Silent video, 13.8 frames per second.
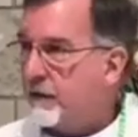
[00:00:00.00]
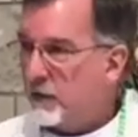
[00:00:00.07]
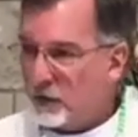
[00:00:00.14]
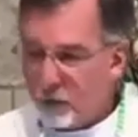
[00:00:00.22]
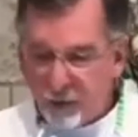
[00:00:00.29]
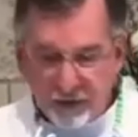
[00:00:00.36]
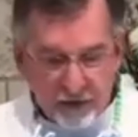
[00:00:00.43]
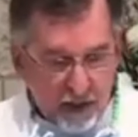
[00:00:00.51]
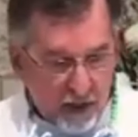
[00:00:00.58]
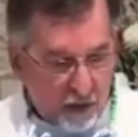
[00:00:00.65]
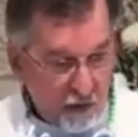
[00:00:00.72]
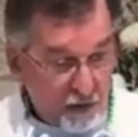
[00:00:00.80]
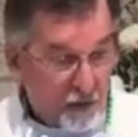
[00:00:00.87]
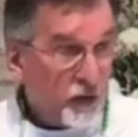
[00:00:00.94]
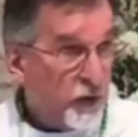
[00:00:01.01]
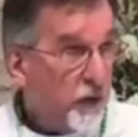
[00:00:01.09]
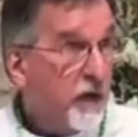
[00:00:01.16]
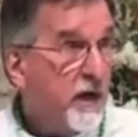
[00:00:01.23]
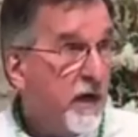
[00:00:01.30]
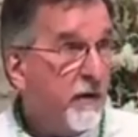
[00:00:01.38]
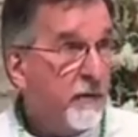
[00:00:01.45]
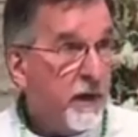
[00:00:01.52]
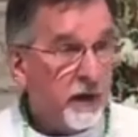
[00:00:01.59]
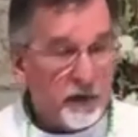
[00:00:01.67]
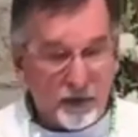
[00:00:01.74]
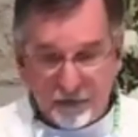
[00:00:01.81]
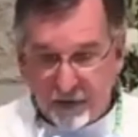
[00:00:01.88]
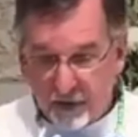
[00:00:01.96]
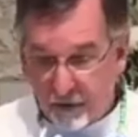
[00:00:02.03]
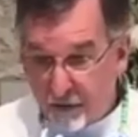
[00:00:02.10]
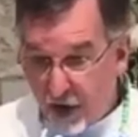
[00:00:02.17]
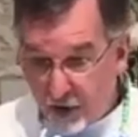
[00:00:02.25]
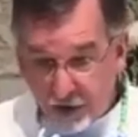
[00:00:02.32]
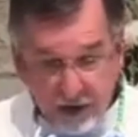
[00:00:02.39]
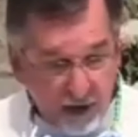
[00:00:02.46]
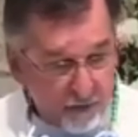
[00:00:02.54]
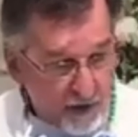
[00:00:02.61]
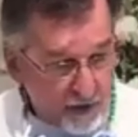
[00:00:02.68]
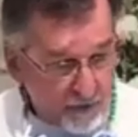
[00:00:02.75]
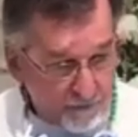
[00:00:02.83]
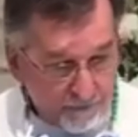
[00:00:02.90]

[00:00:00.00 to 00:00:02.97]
Twin Towers or to another building, Empire State Building.